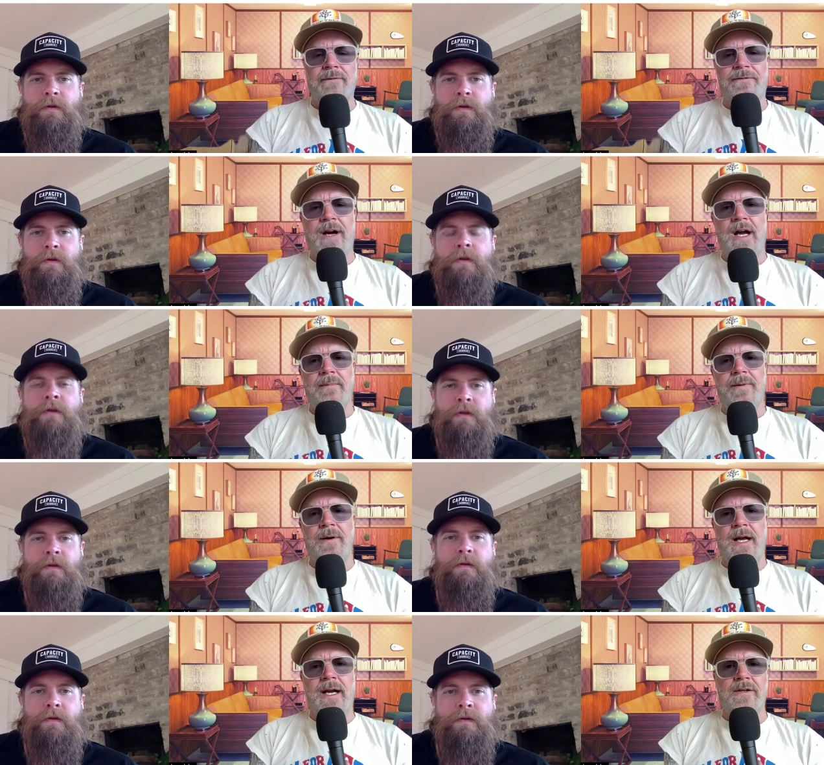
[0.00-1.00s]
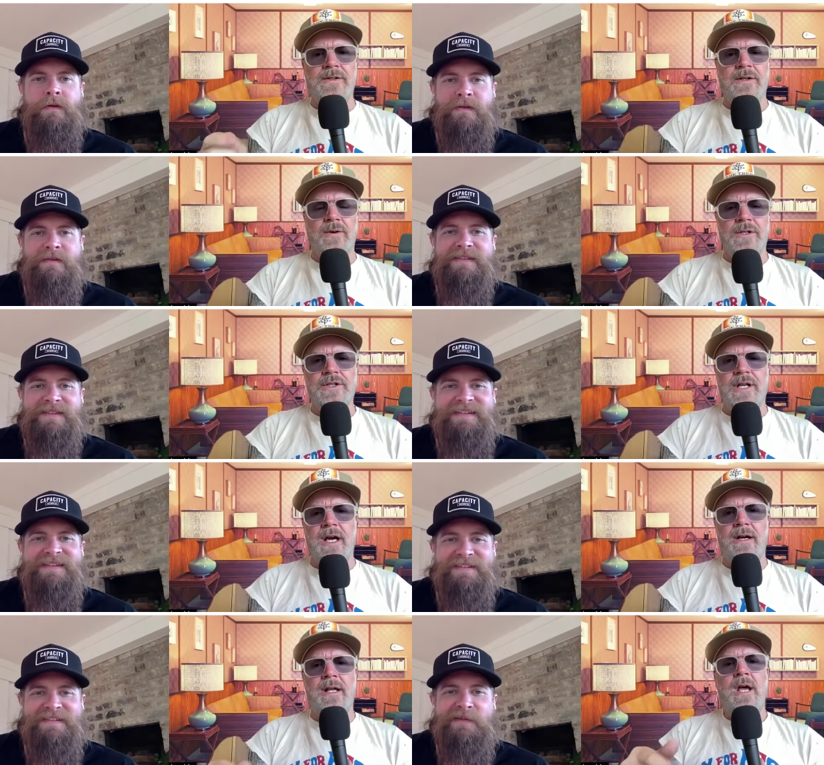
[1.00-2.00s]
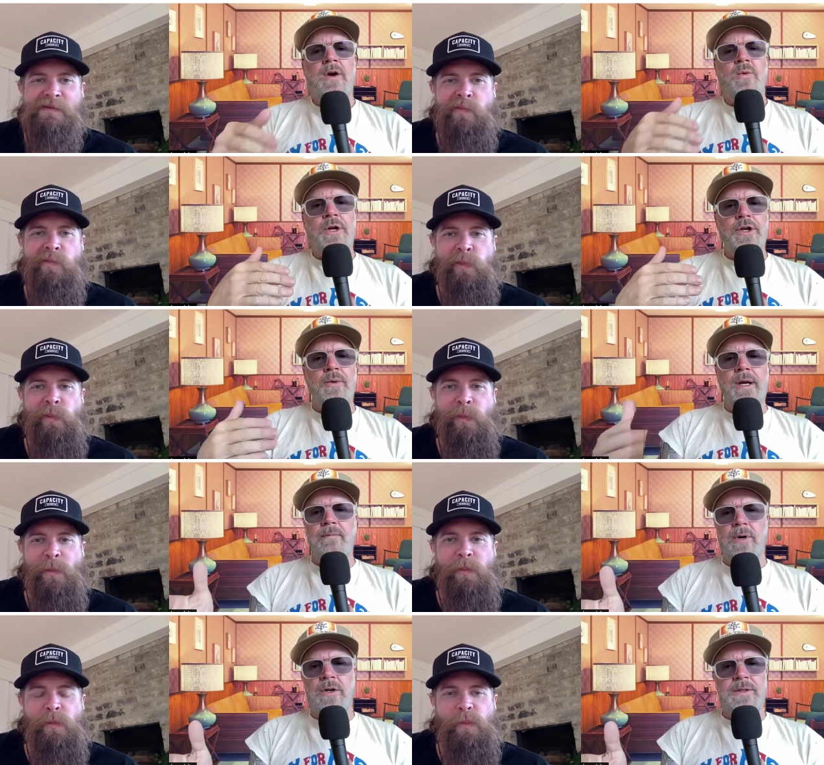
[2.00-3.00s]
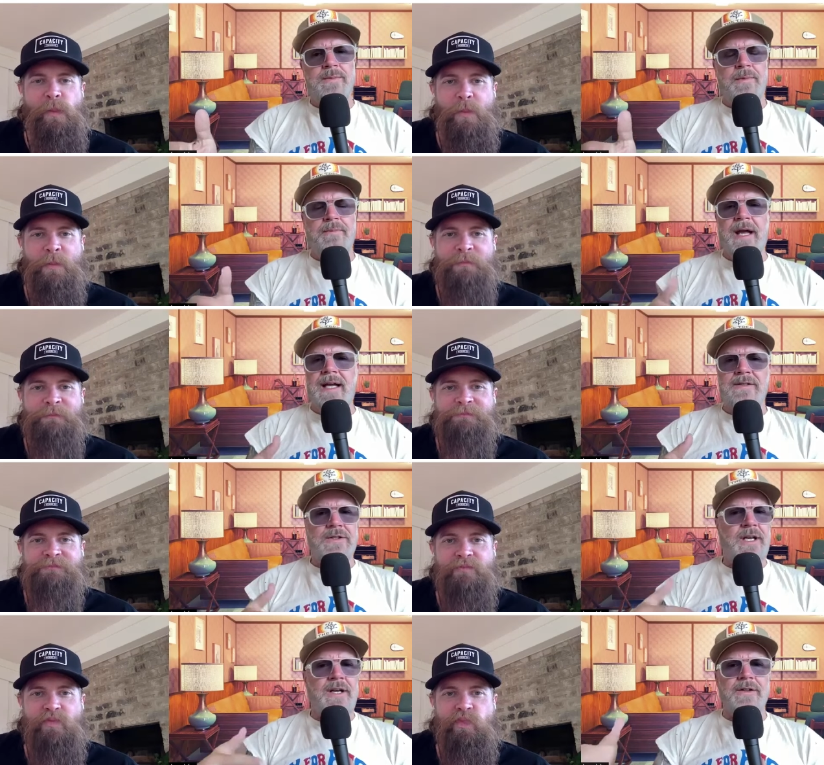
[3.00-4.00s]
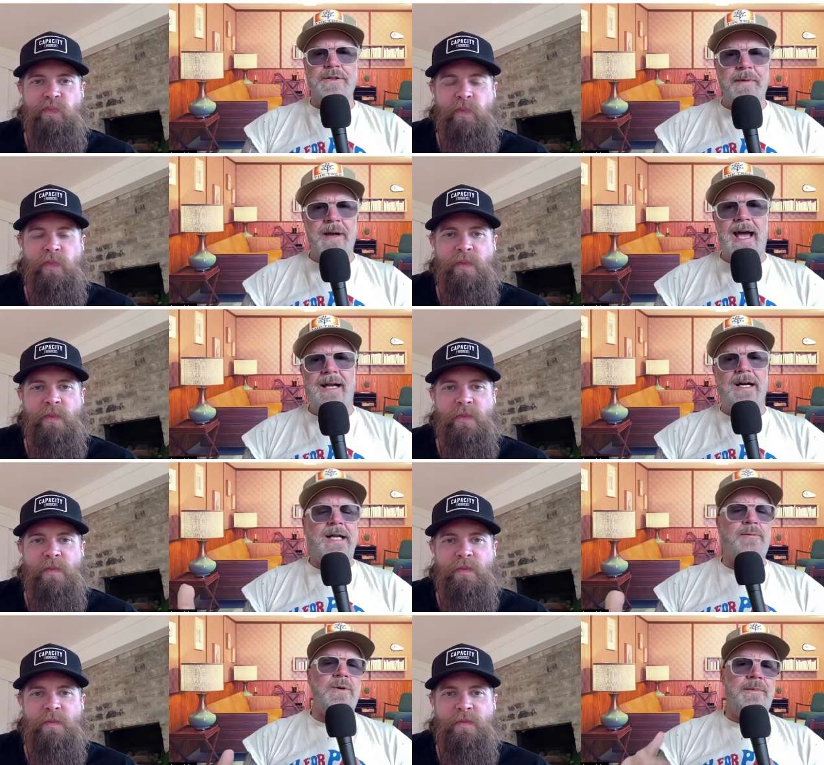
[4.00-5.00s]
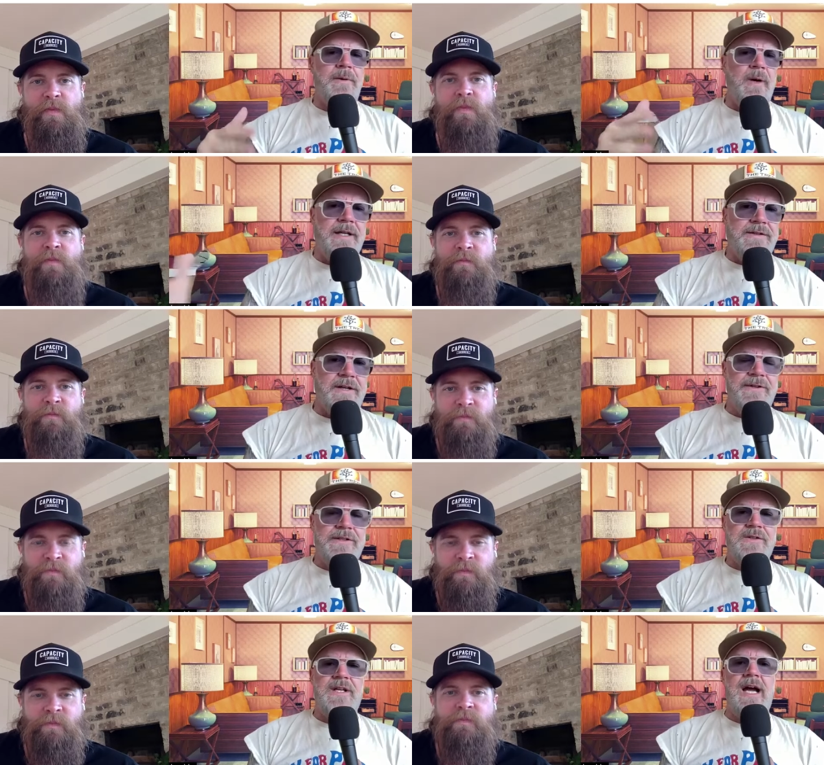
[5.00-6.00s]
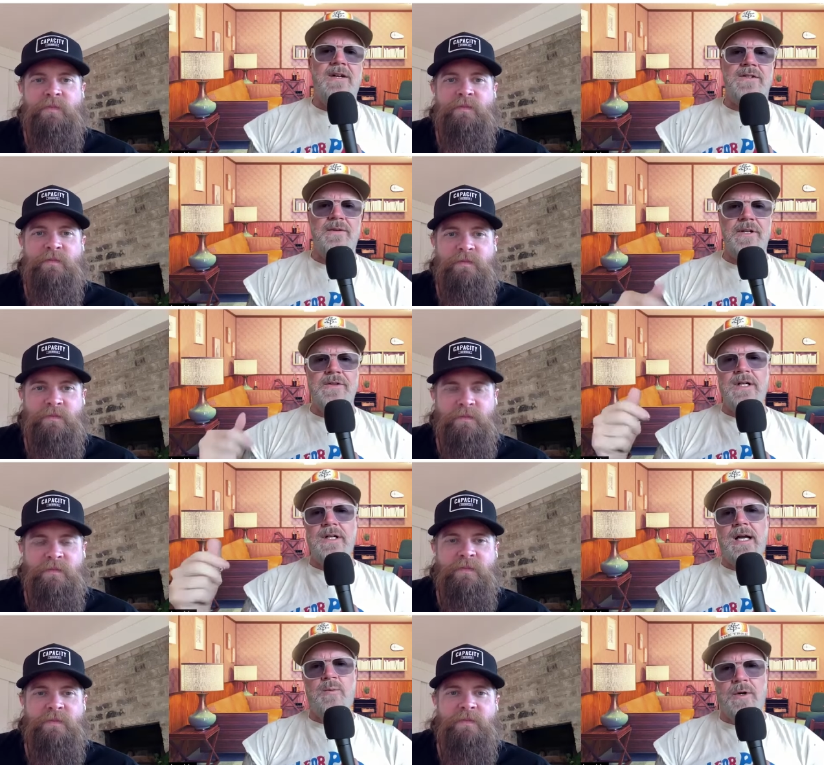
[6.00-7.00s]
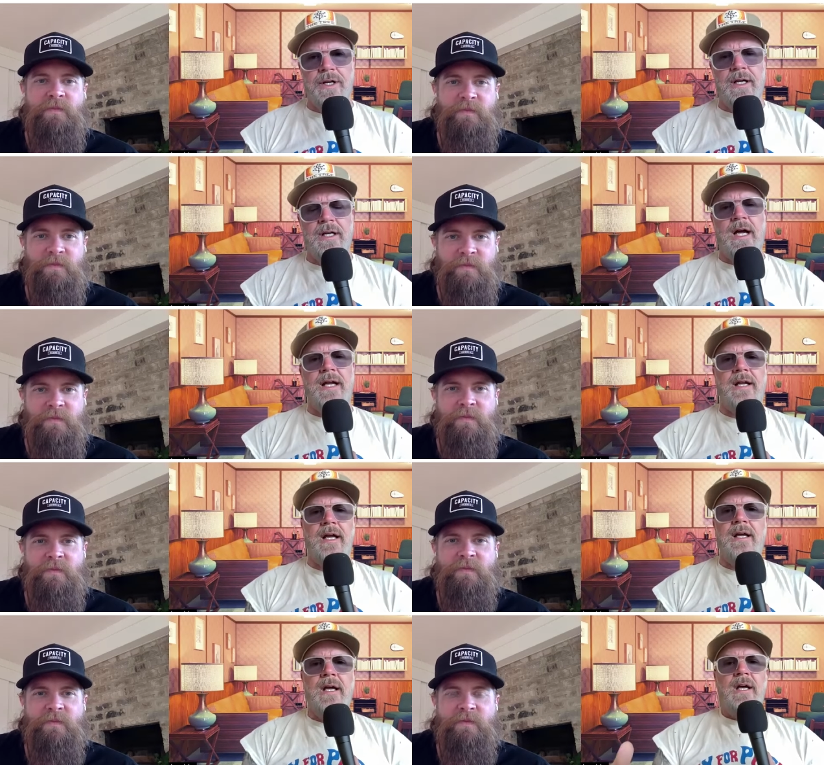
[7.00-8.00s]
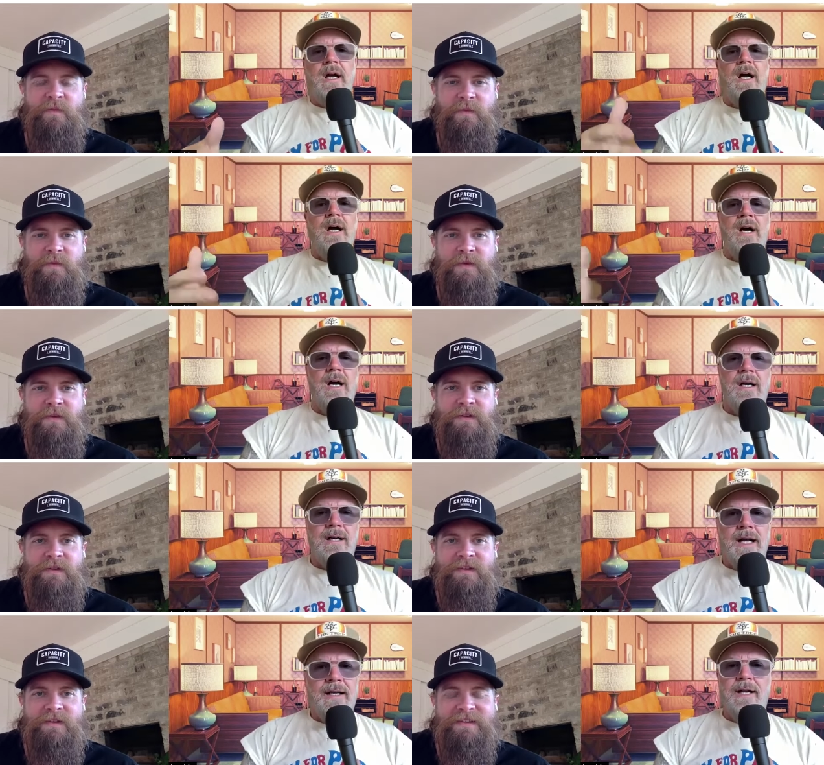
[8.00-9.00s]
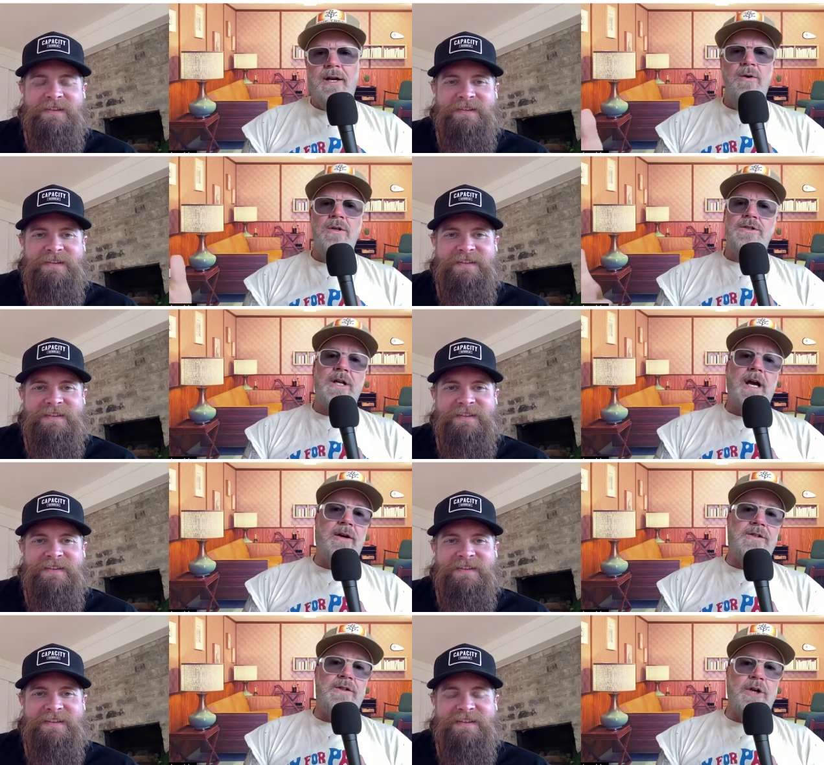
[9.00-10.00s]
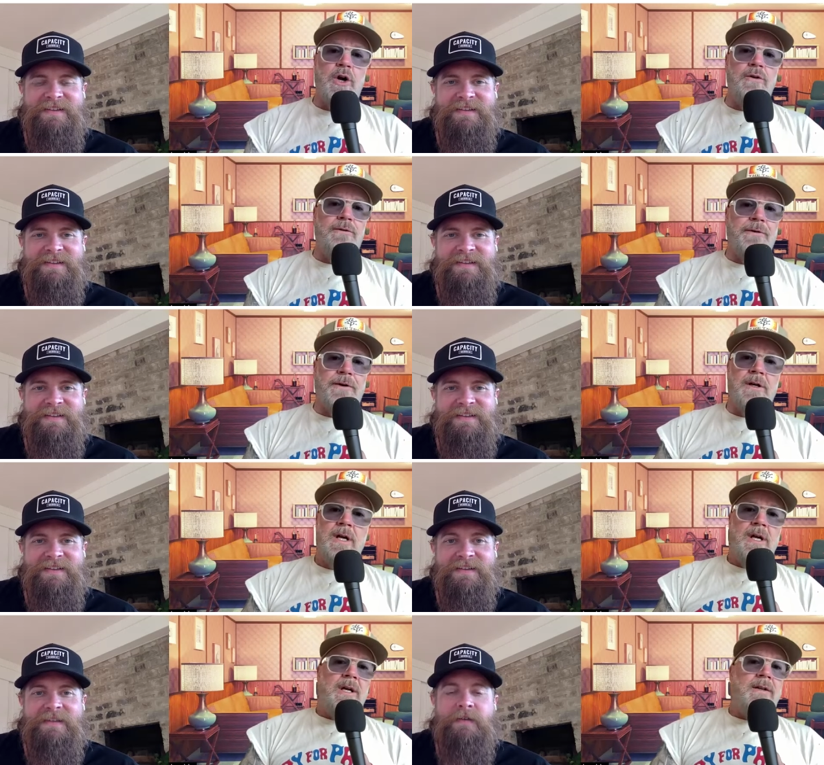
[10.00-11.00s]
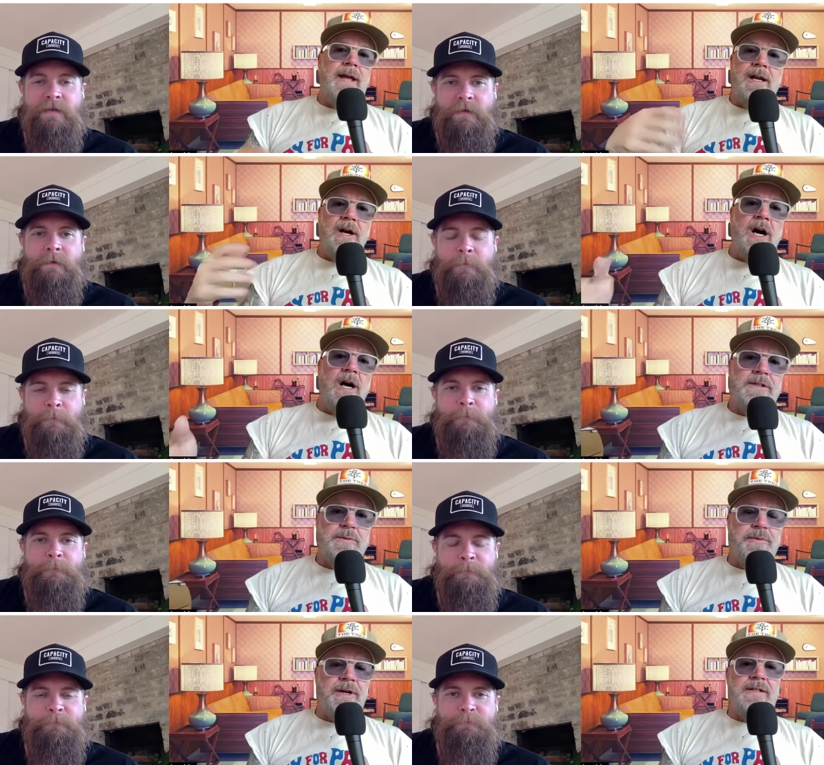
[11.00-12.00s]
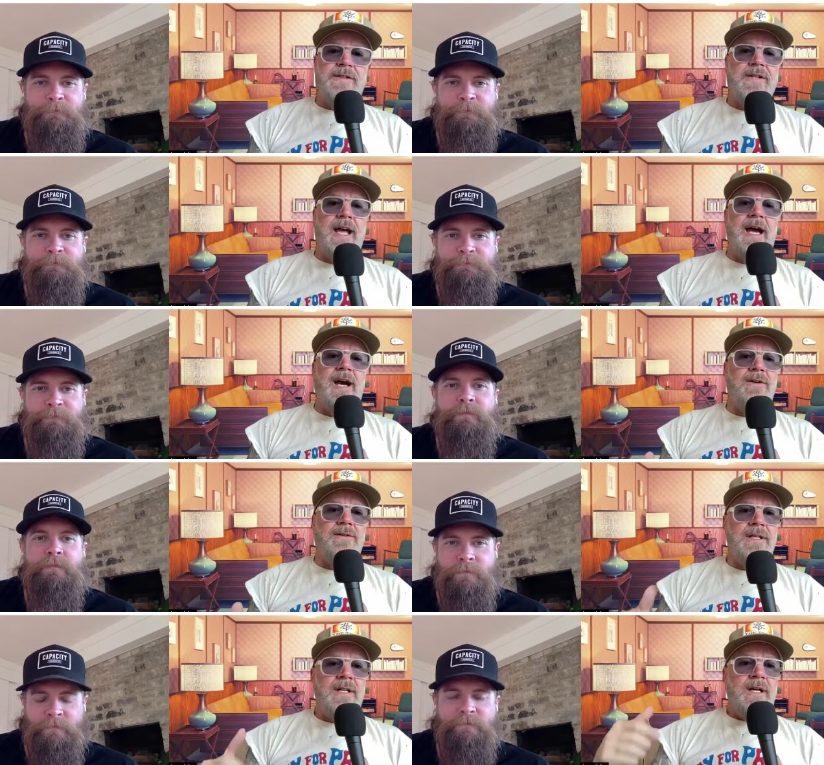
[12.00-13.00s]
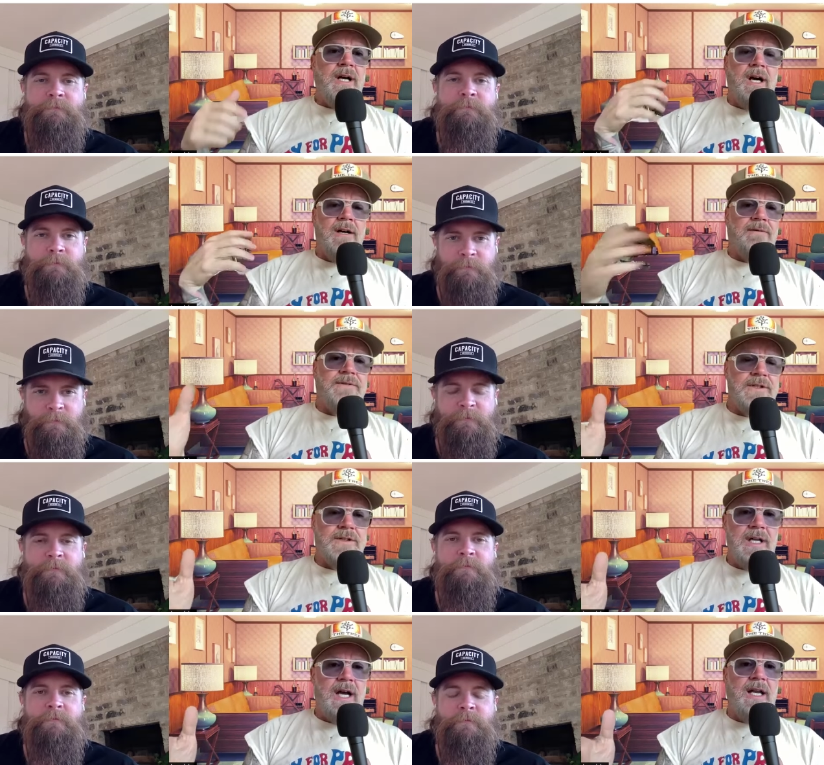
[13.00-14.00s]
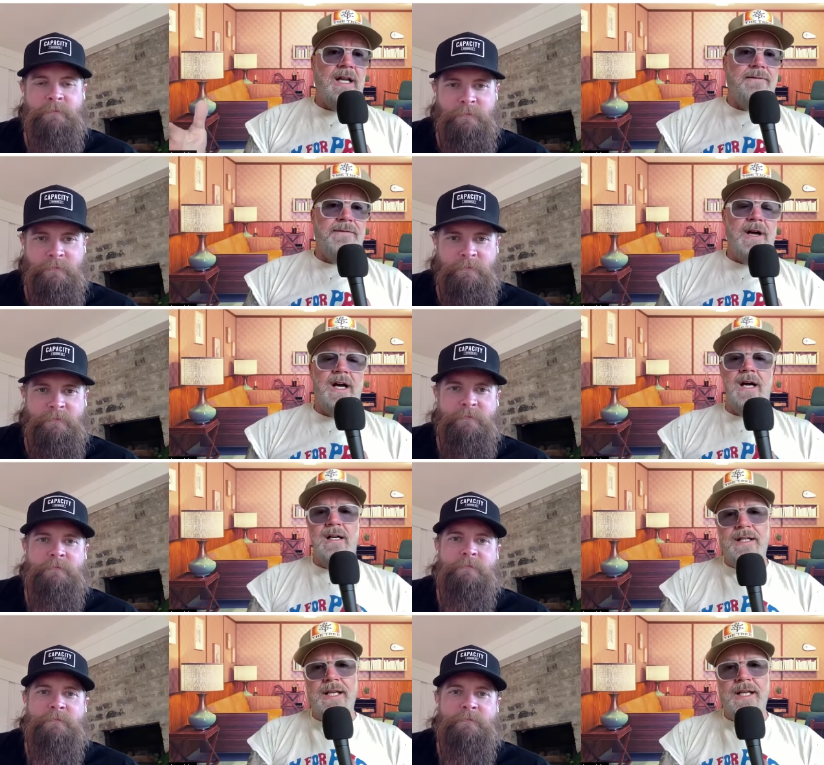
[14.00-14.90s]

Speaker 1: and find players in Orange County? Were you in multiple bands years back? Like, were you playing different styles of music? Like, were you in like a, uh, you know, Orange County's known for that offspring sound of just kind of, uh,